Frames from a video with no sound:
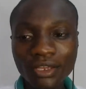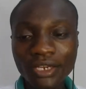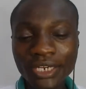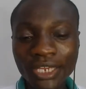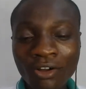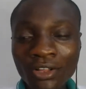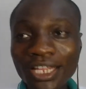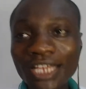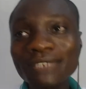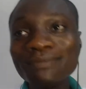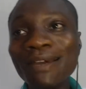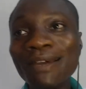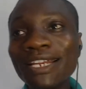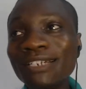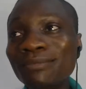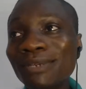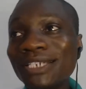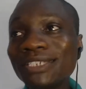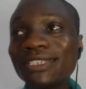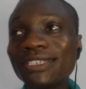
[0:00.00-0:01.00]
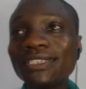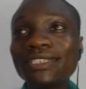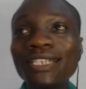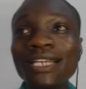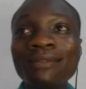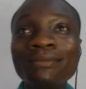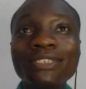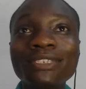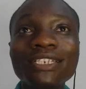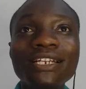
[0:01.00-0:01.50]
the content management
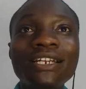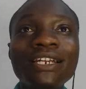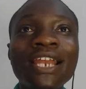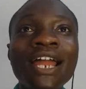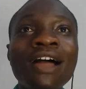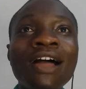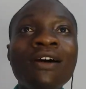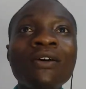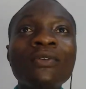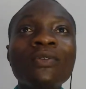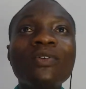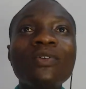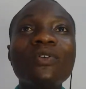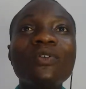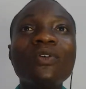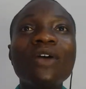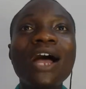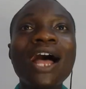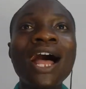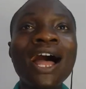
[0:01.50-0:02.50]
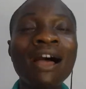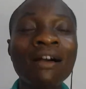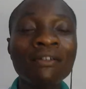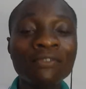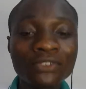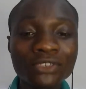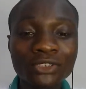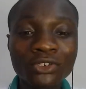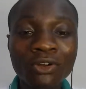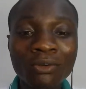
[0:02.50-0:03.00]
systems now have
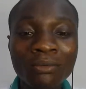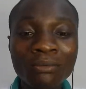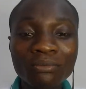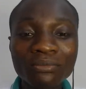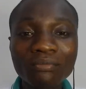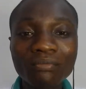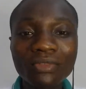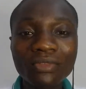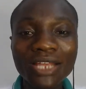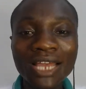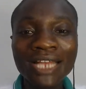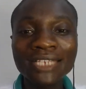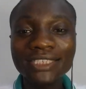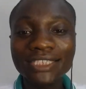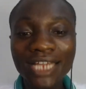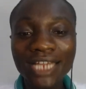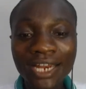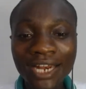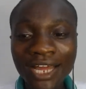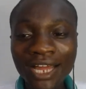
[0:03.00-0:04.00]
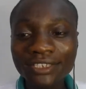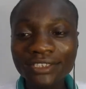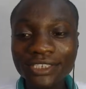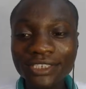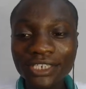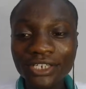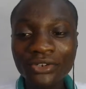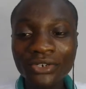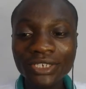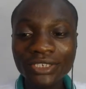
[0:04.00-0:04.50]
some external
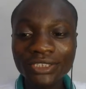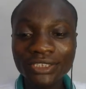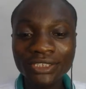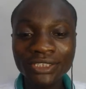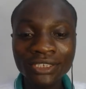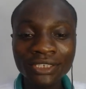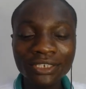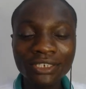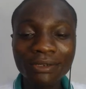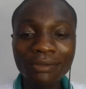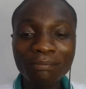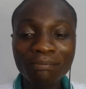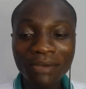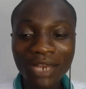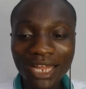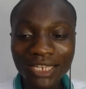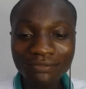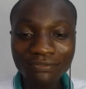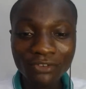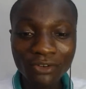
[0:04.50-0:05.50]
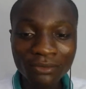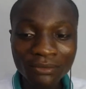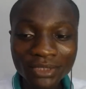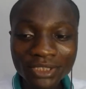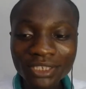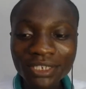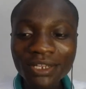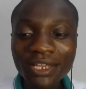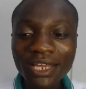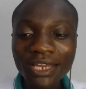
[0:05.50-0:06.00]
security
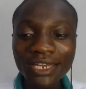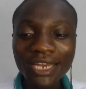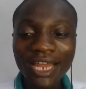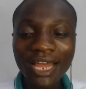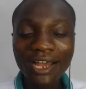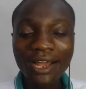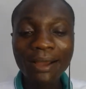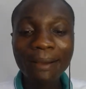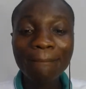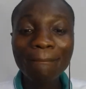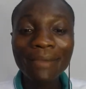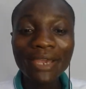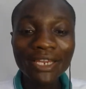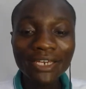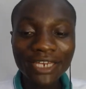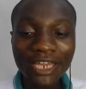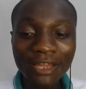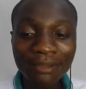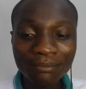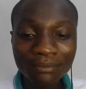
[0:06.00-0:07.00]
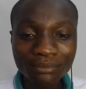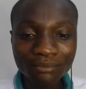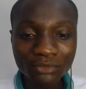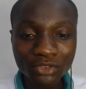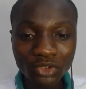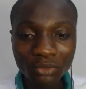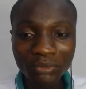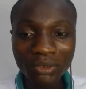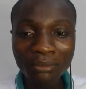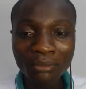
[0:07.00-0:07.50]
platforms that can make them
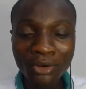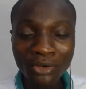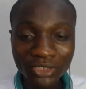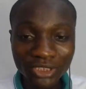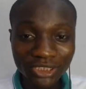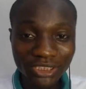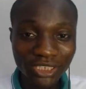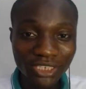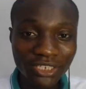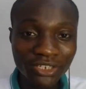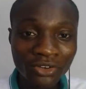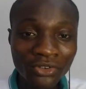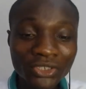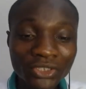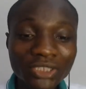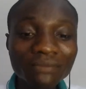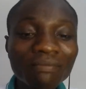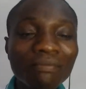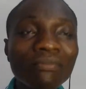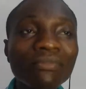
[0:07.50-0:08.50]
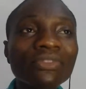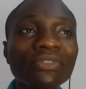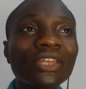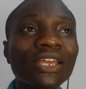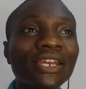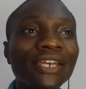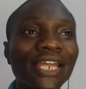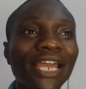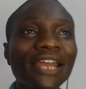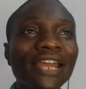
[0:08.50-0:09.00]
to be more secured.
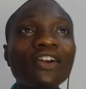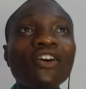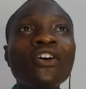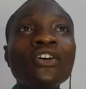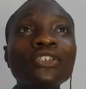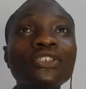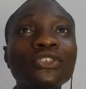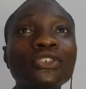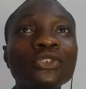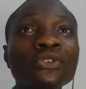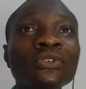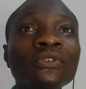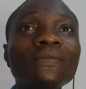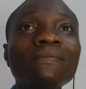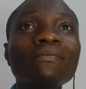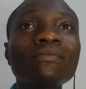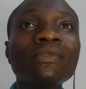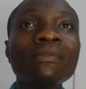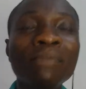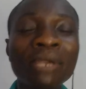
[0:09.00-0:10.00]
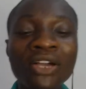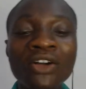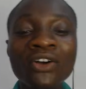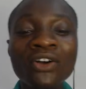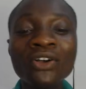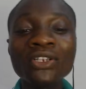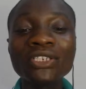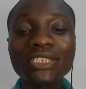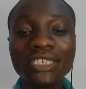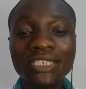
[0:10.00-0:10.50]
Then also,
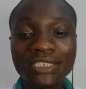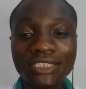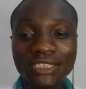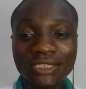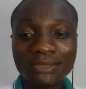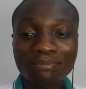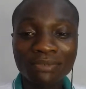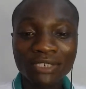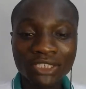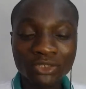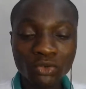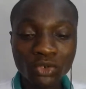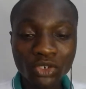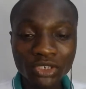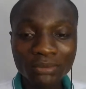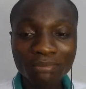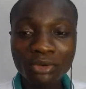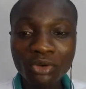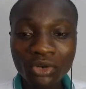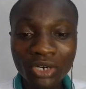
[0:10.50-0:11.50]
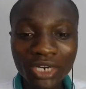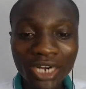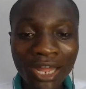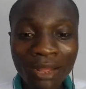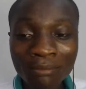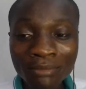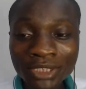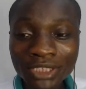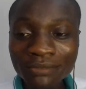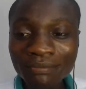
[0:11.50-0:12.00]
because it was
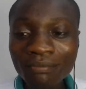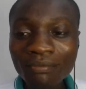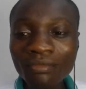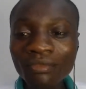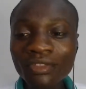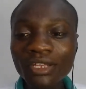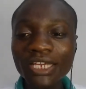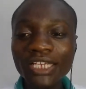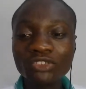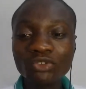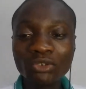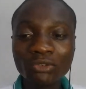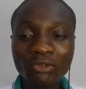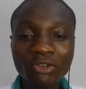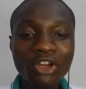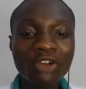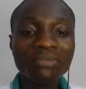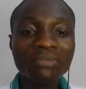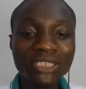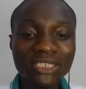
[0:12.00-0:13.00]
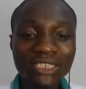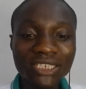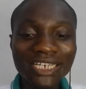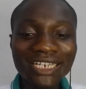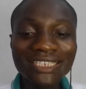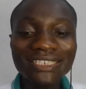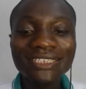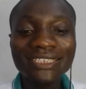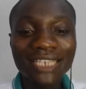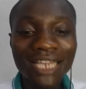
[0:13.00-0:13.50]
programmed, it will not be
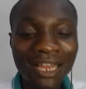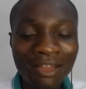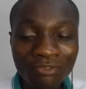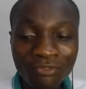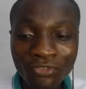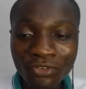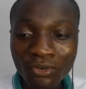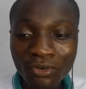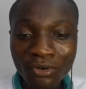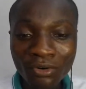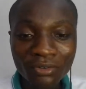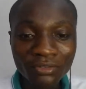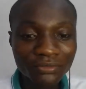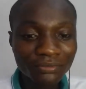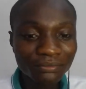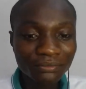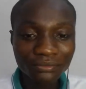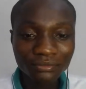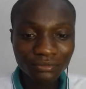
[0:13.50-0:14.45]
easier for